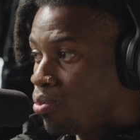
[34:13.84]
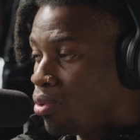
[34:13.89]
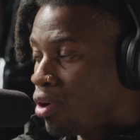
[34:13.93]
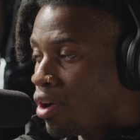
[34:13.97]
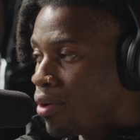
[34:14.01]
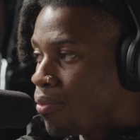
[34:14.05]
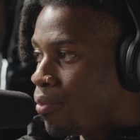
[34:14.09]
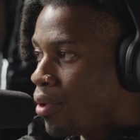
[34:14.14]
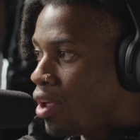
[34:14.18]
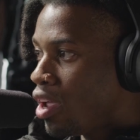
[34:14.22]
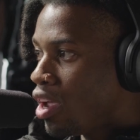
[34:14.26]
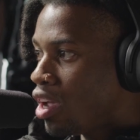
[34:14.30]

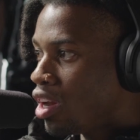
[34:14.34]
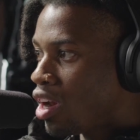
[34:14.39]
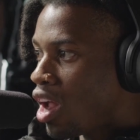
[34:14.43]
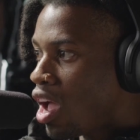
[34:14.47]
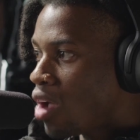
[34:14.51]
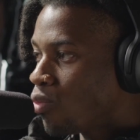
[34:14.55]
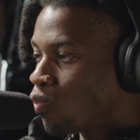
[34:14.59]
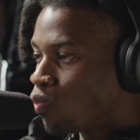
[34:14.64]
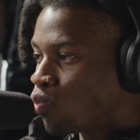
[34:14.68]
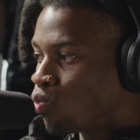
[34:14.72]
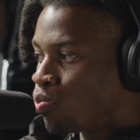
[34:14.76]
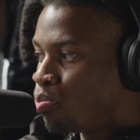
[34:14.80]
But man,
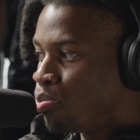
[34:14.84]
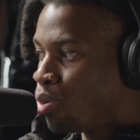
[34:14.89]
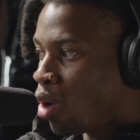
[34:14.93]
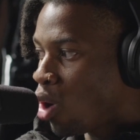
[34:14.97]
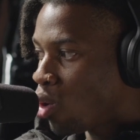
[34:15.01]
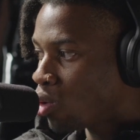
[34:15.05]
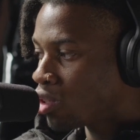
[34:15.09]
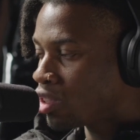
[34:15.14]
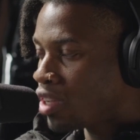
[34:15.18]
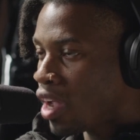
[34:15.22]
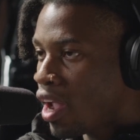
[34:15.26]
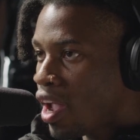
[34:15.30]
I
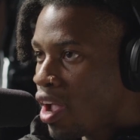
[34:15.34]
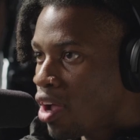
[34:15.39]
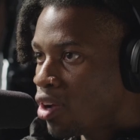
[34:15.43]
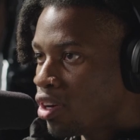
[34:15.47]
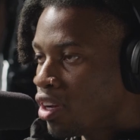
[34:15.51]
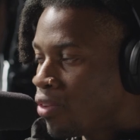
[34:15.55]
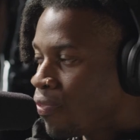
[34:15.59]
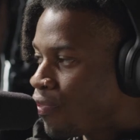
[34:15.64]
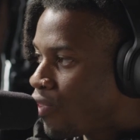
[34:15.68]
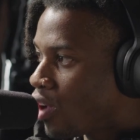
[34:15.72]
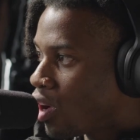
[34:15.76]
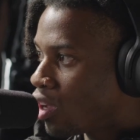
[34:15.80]
broke down.
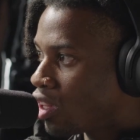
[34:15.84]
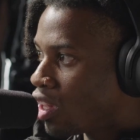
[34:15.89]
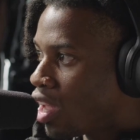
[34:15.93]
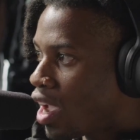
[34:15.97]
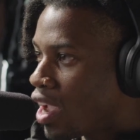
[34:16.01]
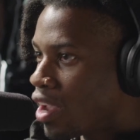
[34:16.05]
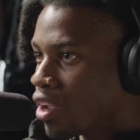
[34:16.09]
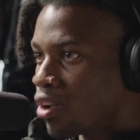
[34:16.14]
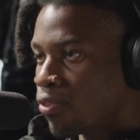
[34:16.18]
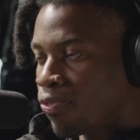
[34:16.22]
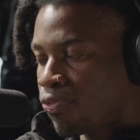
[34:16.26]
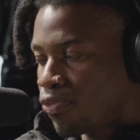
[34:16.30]
It felt
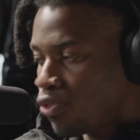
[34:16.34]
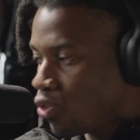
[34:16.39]
like